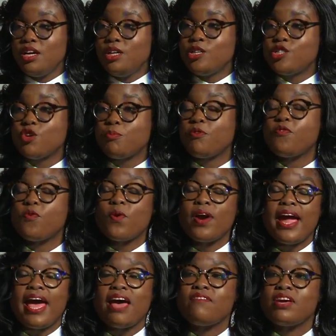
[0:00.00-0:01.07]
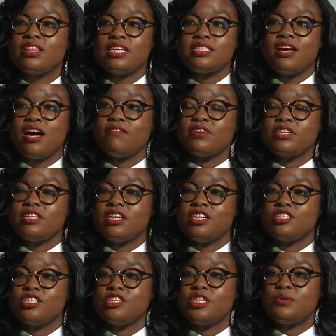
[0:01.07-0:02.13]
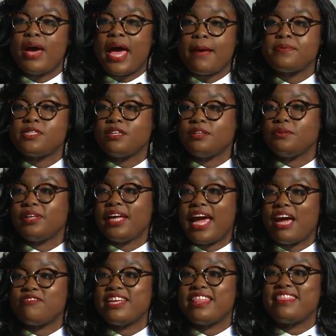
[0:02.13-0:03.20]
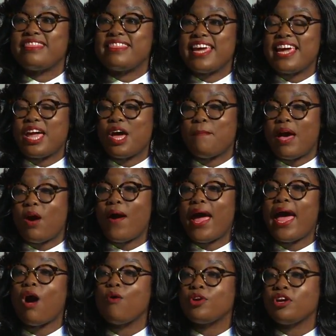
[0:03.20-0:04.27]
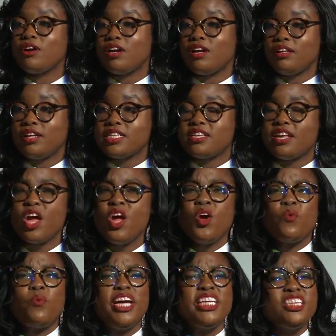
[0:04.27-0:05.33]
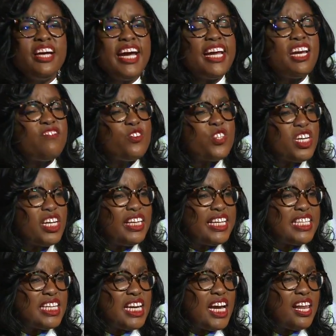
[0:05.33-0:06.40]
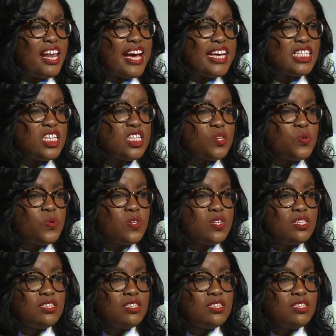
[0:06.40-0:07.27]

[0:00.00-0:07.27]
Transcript: So before having these conversations, you absolutely have to think about how you're gonna listen. Raise your hand if you took a listening class in school.